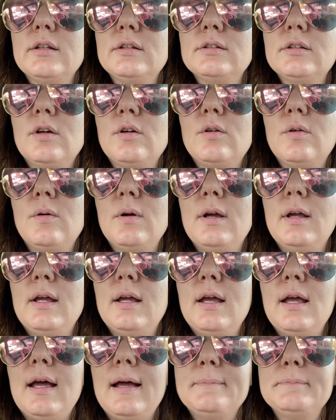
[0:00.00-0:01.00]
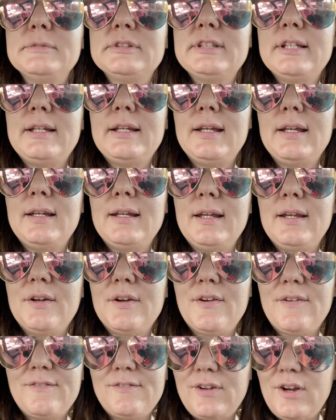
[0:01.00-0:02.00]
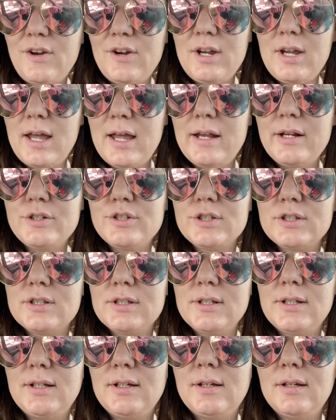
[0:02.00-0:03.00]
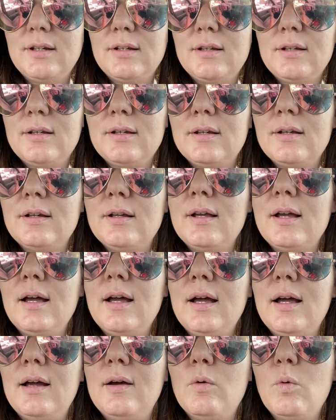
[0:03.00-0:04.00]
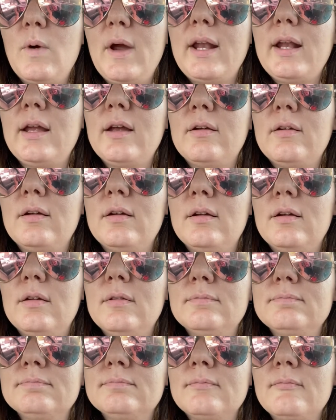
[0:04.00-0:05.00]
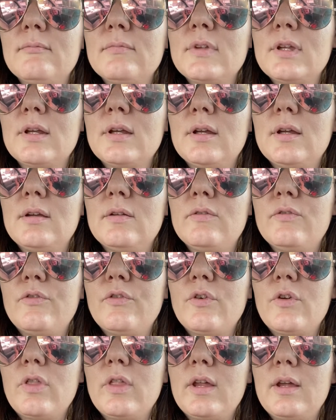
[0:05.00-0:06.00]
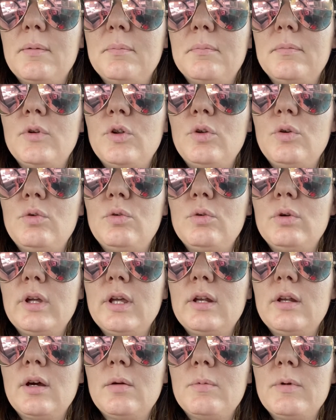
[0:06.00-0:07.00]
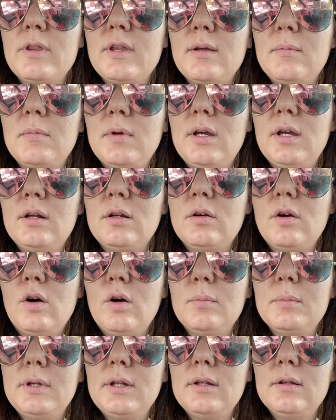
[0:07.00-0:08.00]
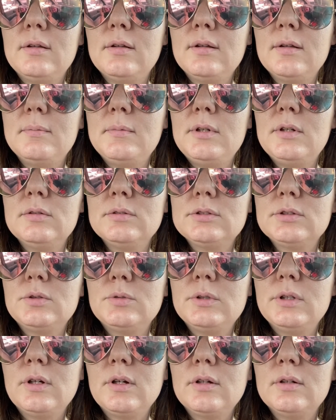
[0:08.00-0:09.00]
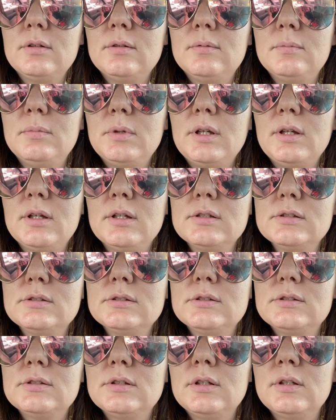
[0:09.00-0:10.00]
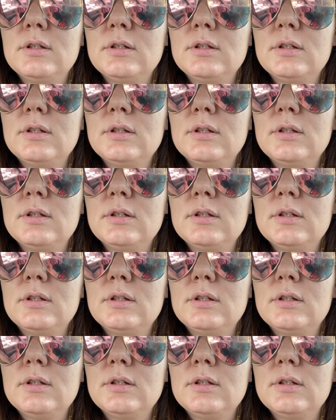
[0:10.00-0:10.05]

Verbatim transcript: So I'm sitting in here very anxiously, uh, waiting for them to get done with him and call me and let me know what's going on because